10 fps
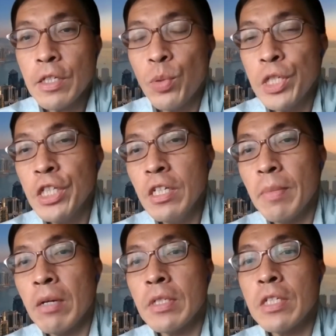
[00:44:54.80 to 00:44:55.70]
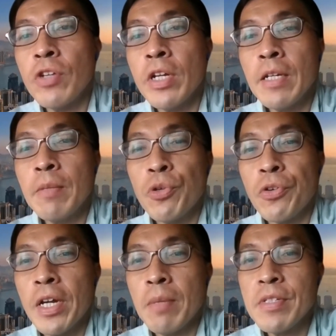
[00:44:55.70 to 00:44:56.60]
a question about training
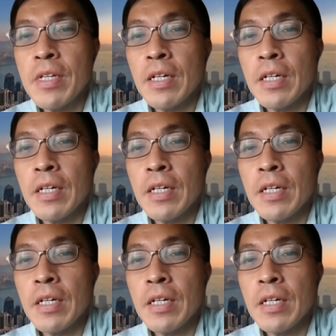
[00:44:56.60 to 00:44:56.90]
programs.